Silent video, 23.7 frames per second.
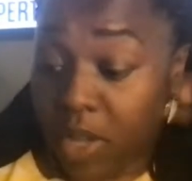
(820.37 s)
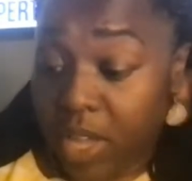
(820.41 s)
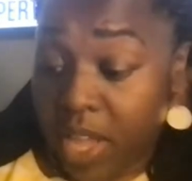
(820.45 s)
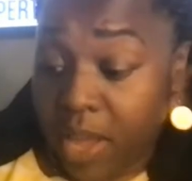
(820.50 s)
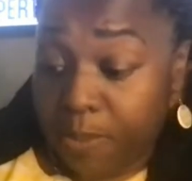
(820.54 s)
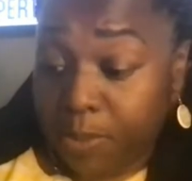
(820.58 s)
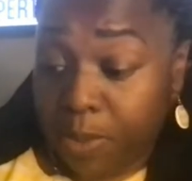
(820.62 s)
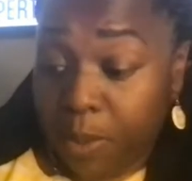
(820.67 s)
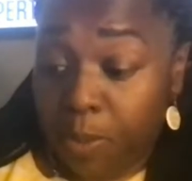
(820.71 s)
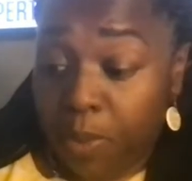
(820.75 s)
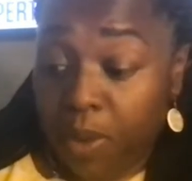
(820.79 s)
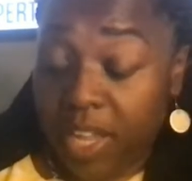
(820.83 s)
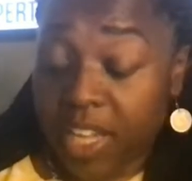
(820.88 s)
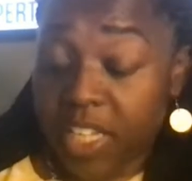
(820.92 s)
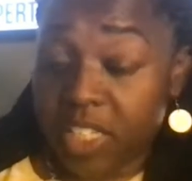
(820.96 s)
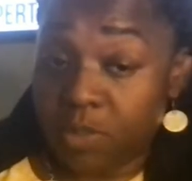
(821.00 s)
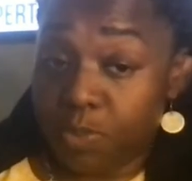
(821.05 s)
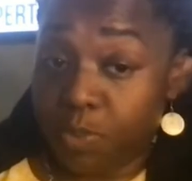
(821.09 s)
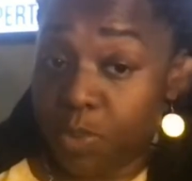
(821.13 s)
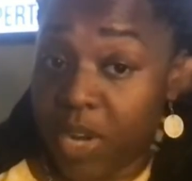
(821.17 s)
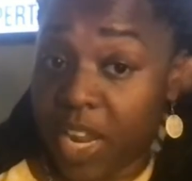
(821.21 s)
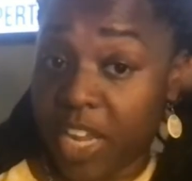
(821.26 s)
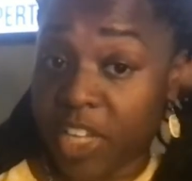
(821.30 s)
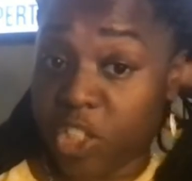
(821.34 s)
keep the
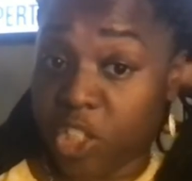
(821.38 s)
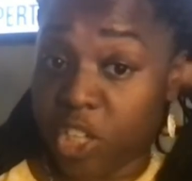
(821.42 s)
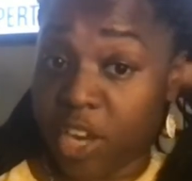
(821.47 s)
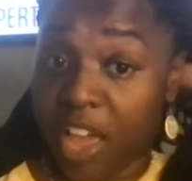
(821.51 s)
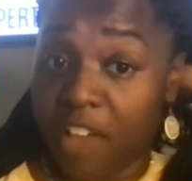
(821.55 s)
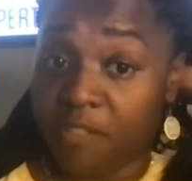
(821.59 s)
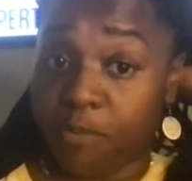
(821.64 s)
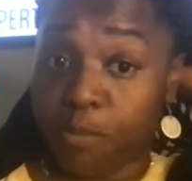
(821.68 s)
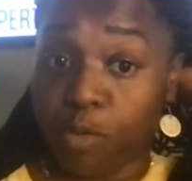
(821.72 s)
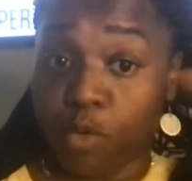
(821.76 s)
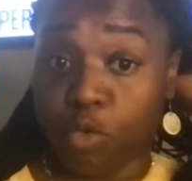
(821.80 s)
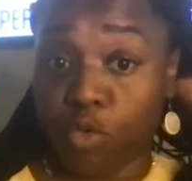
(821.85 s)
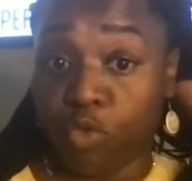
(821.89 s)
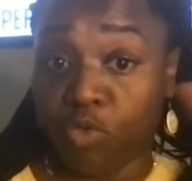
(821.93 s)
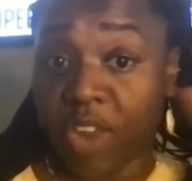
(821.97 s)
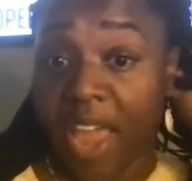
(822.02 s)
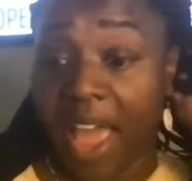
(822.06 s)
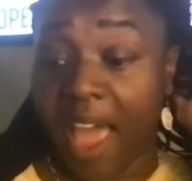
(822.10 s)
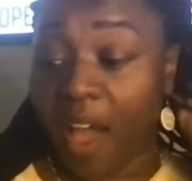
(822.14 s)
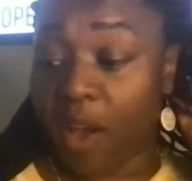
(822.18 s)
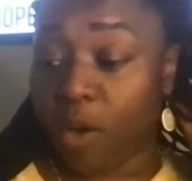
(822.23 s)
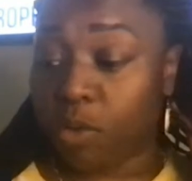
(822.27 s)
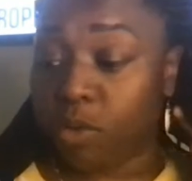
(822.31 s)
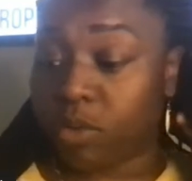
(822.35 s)
place when they should have moved
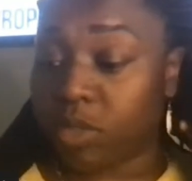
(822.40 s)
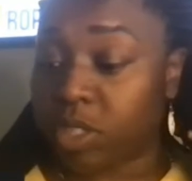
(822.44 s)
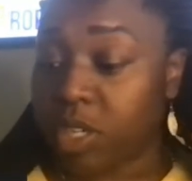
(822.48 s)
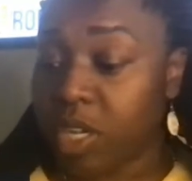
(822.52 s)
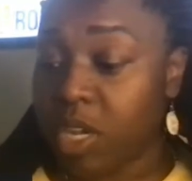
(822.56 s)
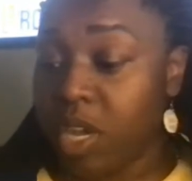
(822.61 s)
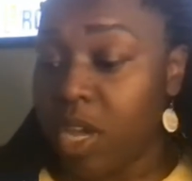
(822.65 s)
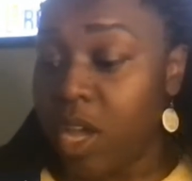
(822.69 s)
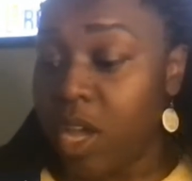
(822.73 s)
out.